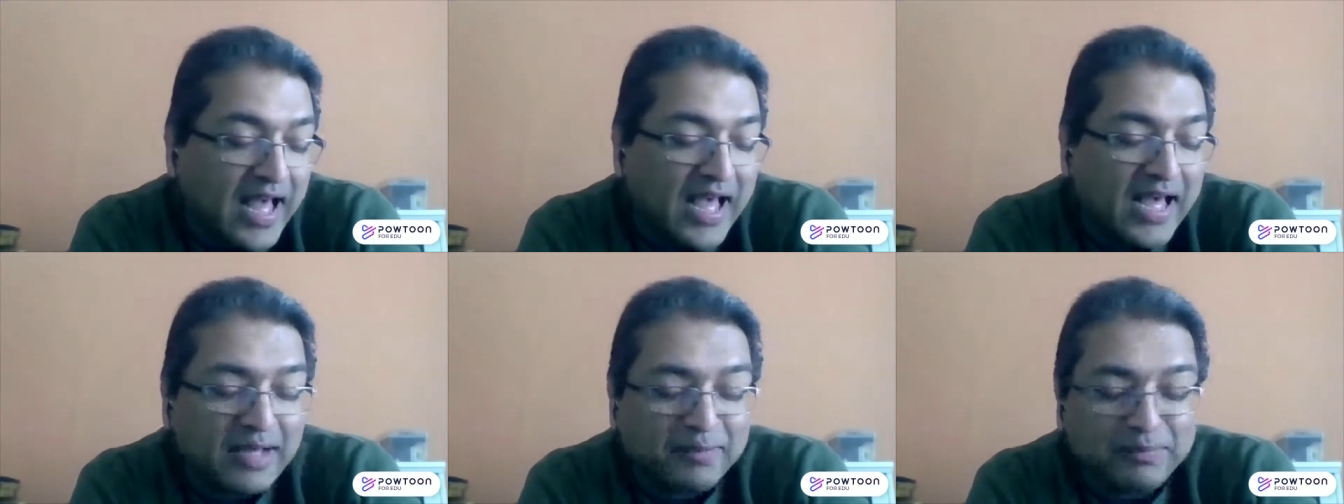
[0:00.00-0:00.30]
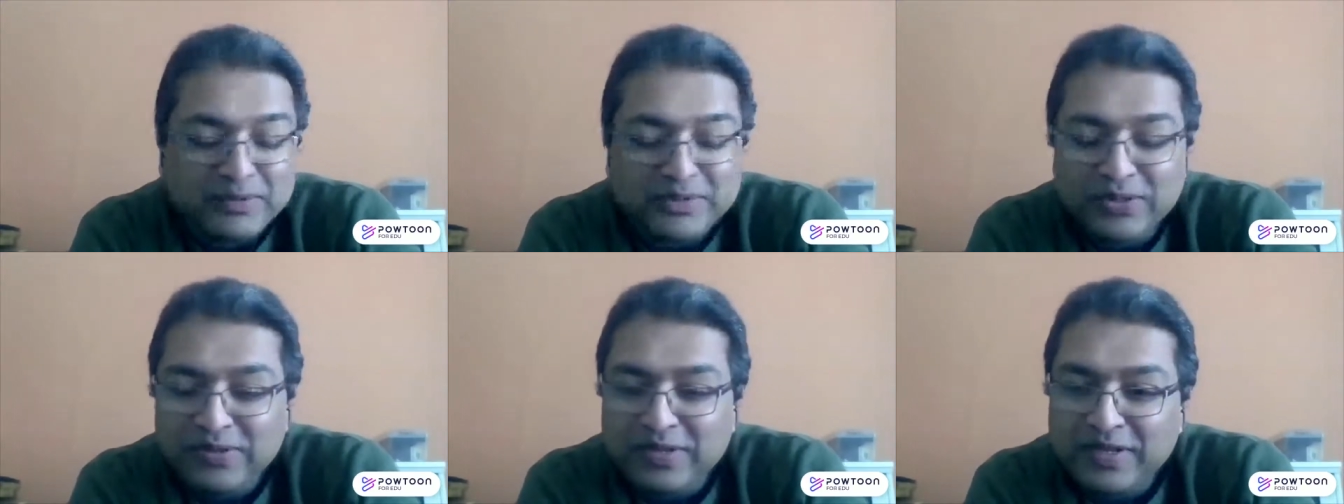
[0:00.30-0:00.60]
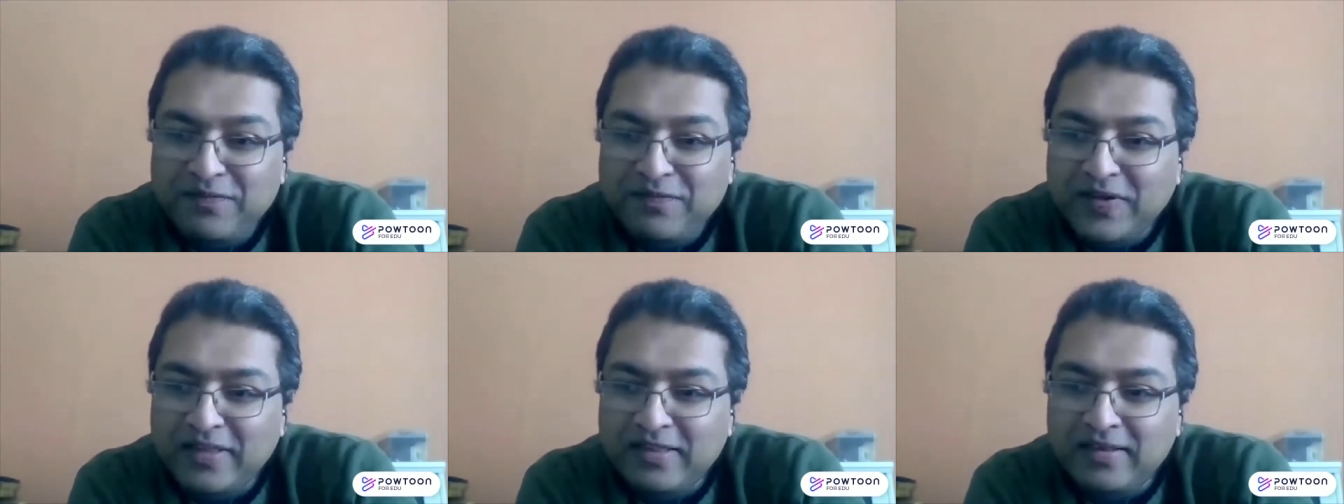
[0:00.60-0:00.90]

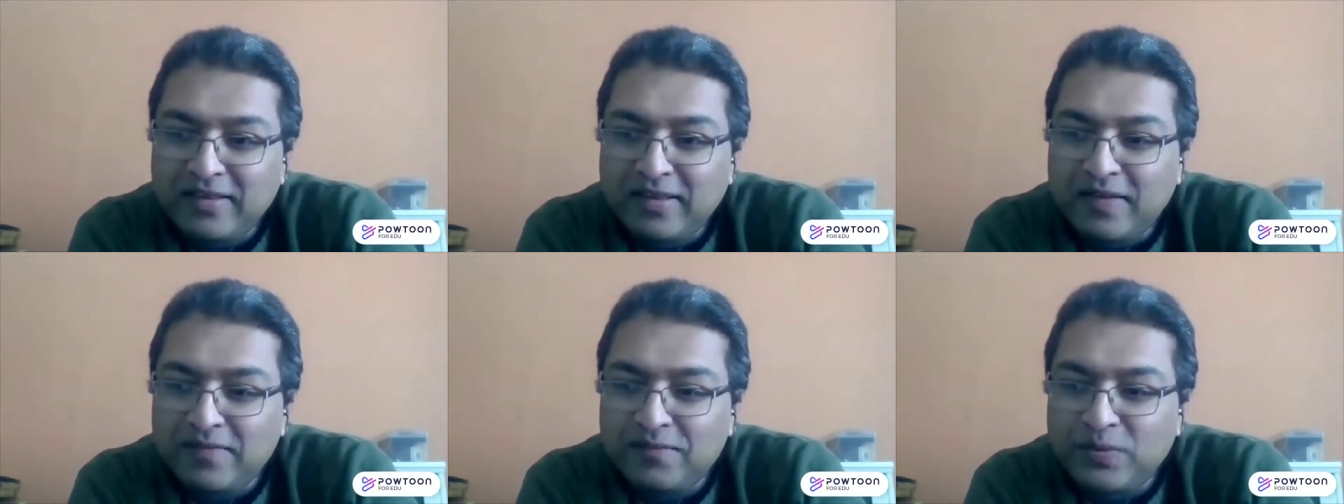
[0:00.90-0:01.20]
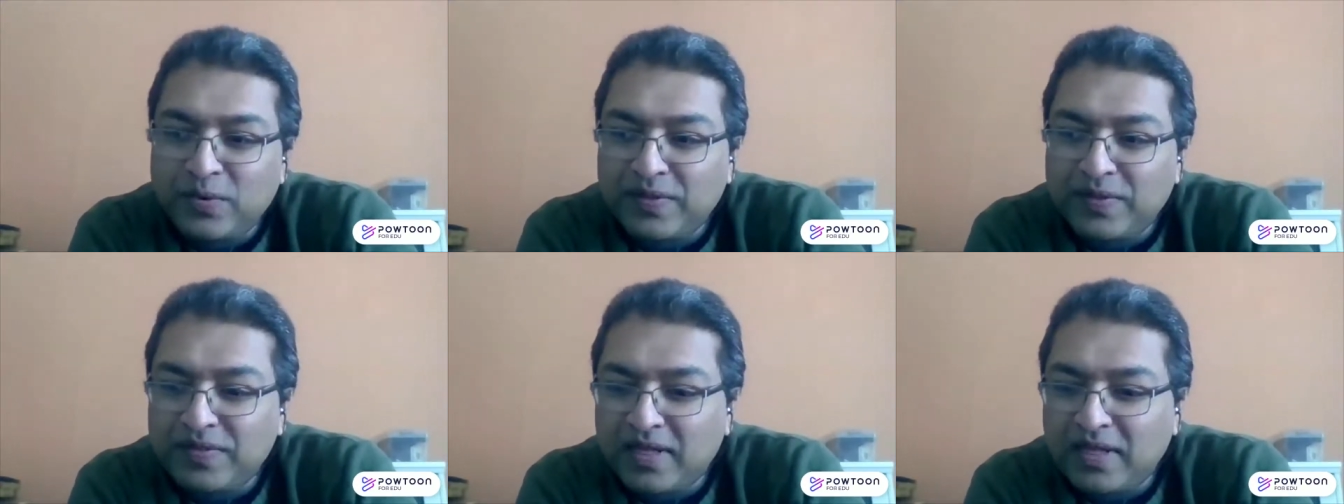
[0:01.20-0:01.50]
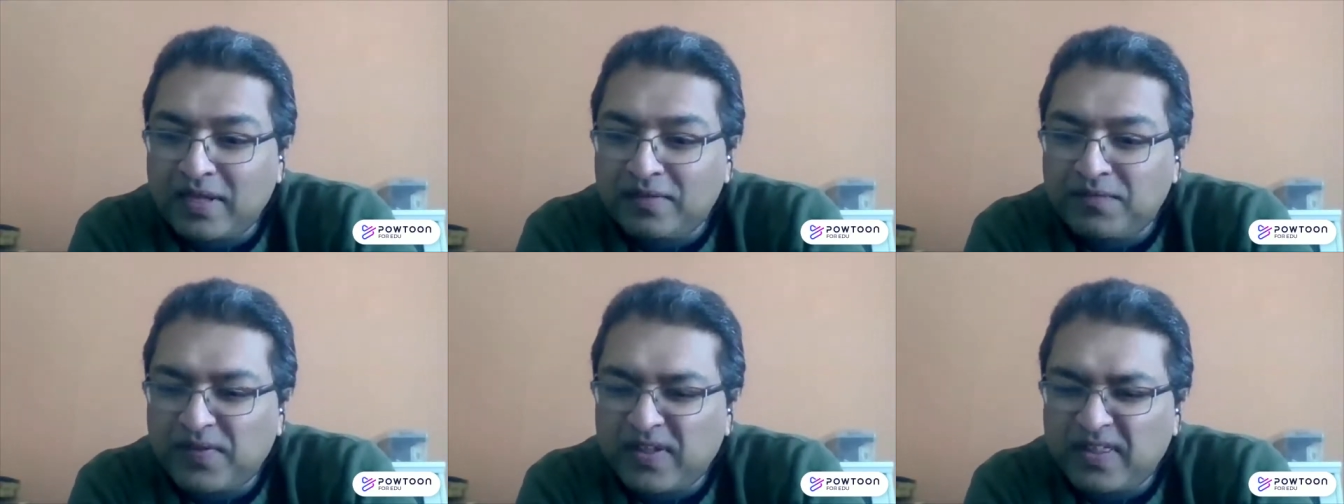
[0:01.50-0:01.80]
Absolutely fell in love with
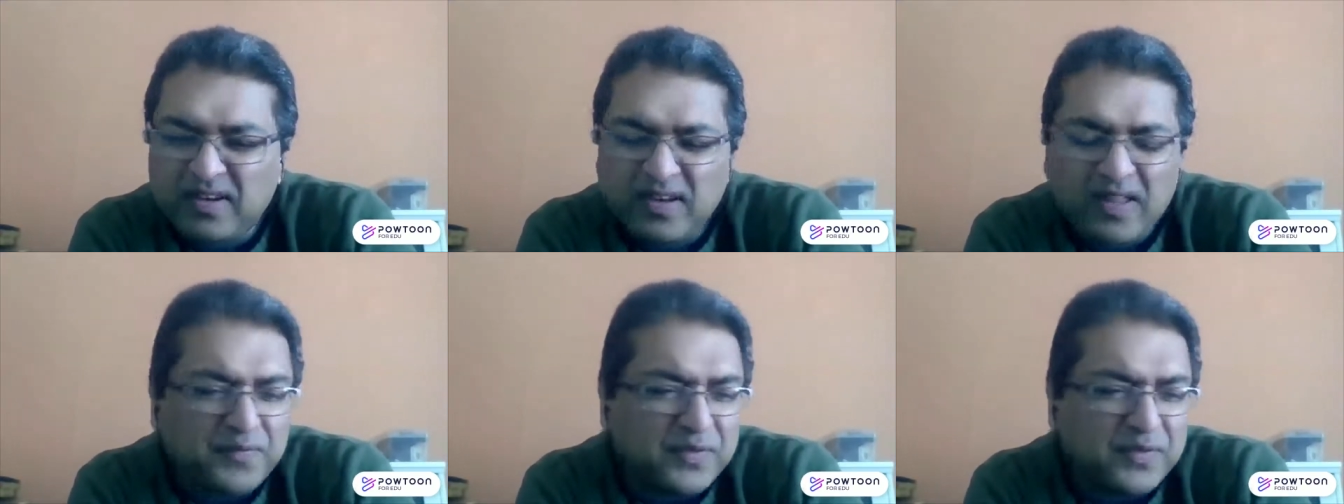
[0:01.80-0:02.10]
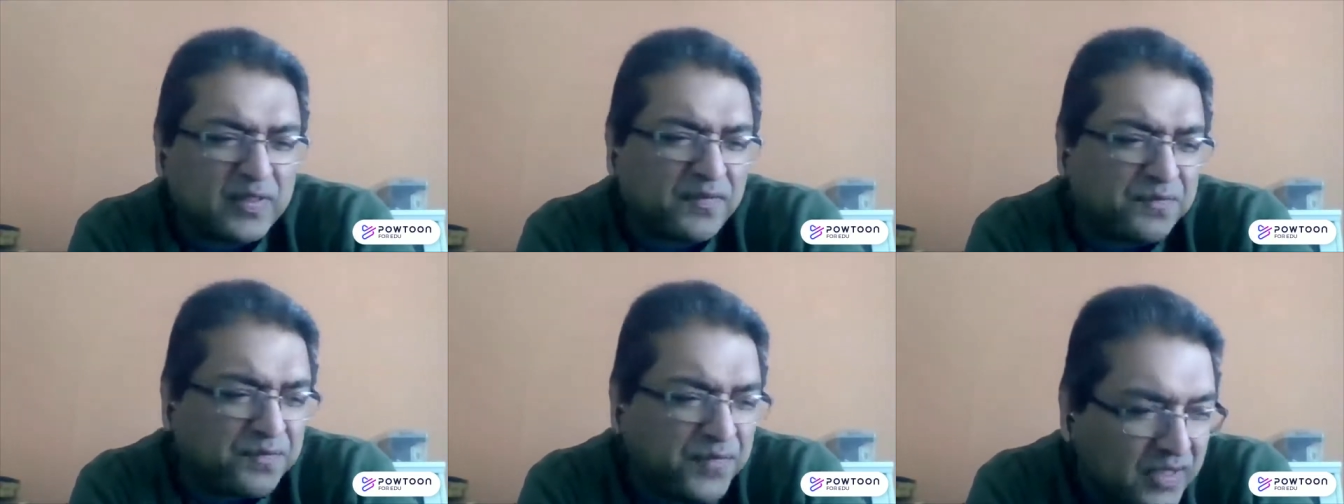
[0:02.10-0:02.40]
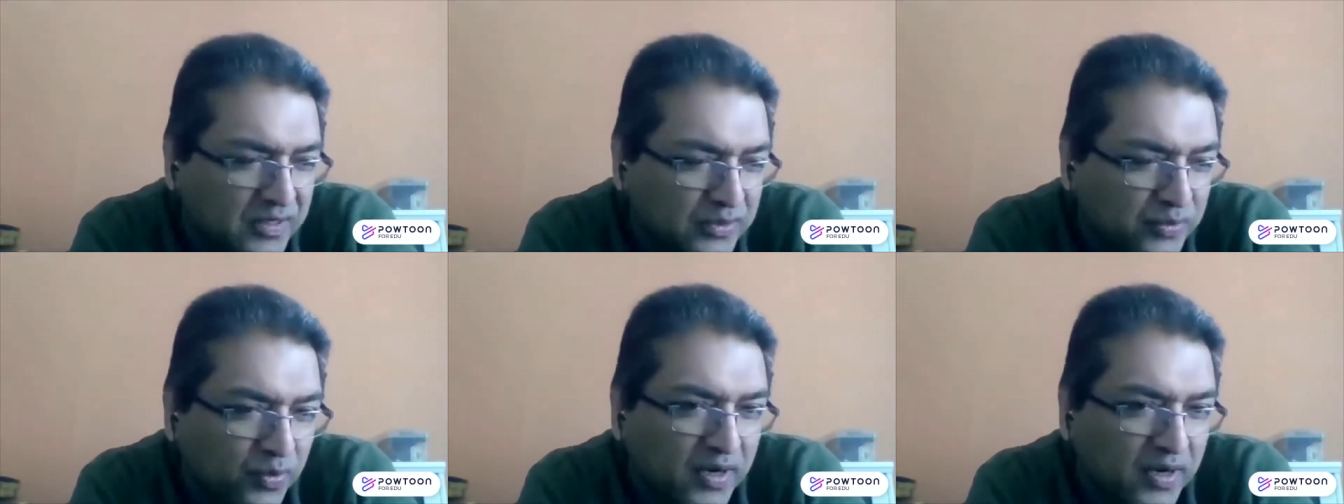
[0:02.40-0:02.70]
it, fell in love with the
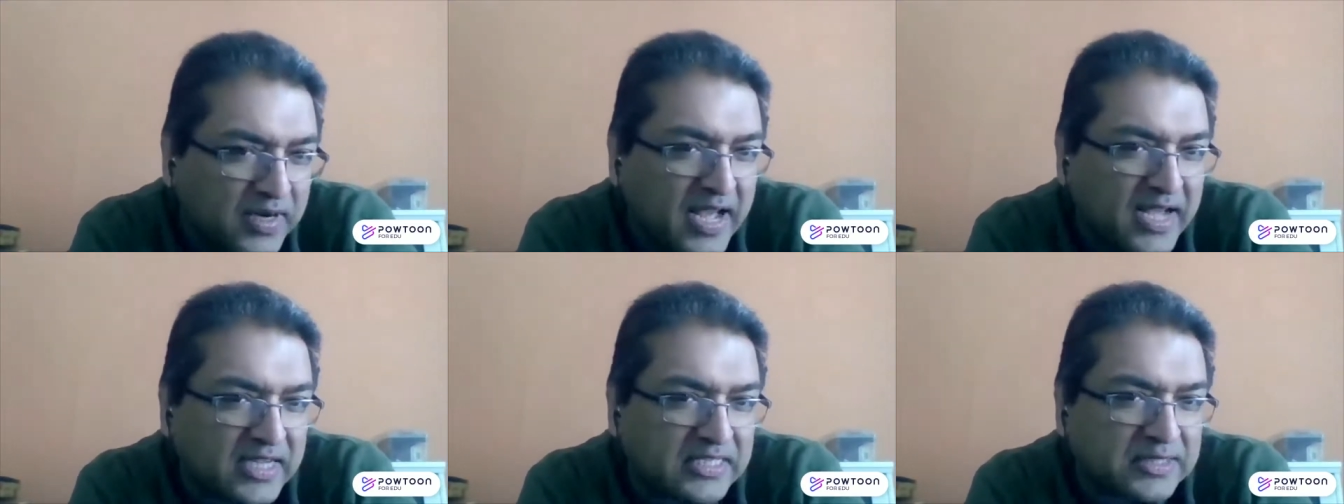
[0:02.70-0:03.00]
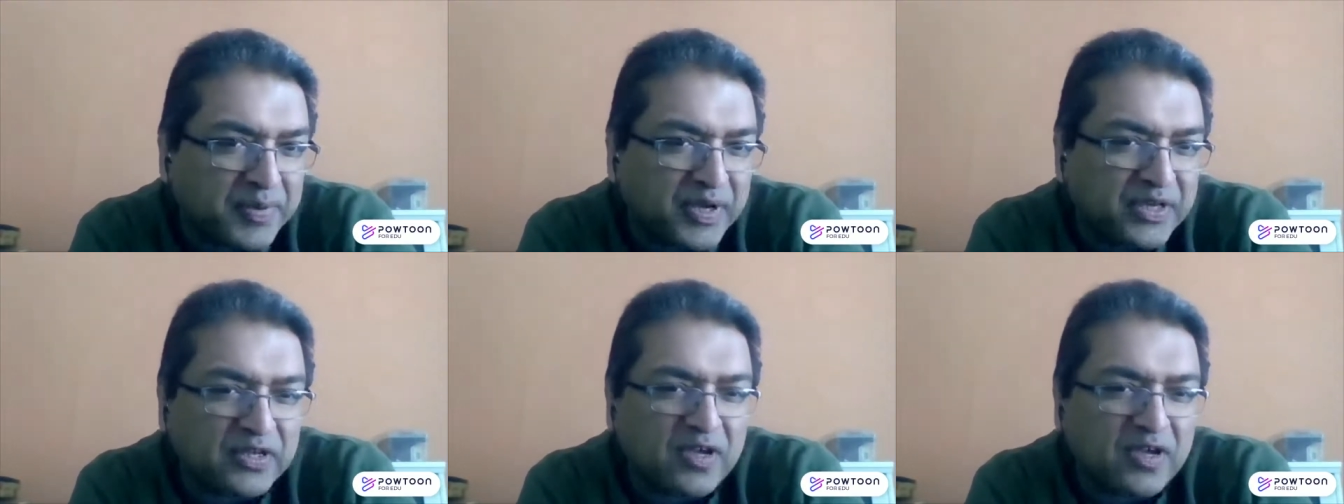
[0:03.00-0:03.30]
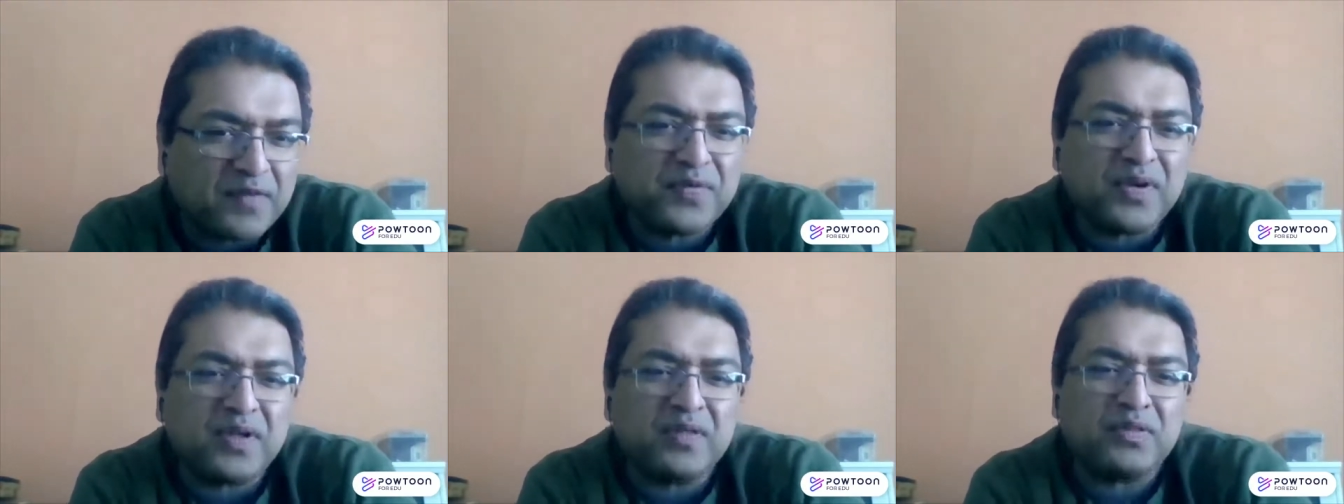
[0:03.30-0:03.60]
fieldwork aspect
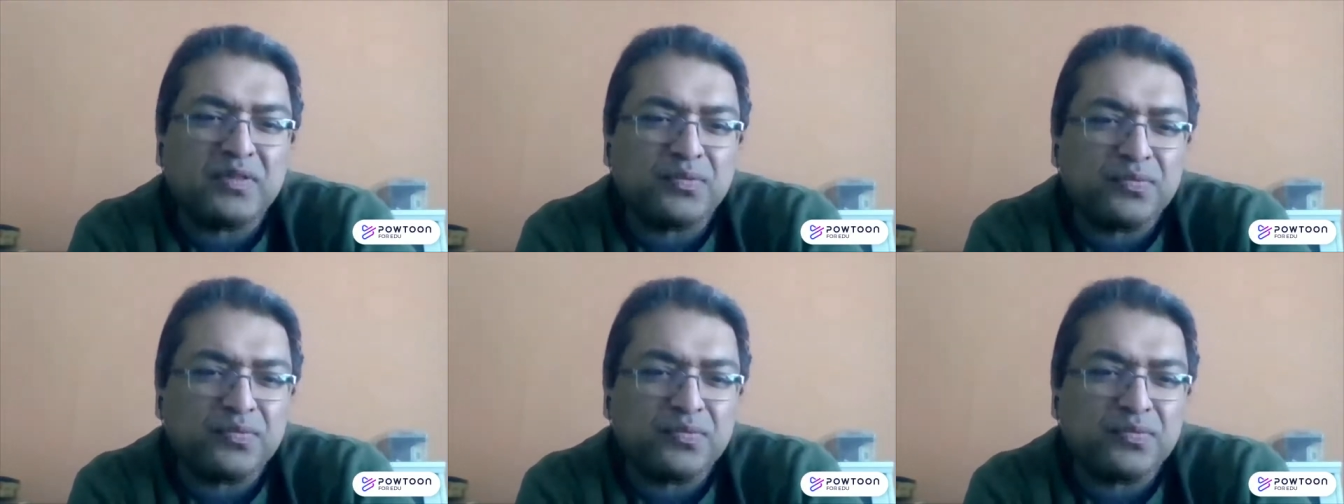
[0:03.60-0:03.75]
of it,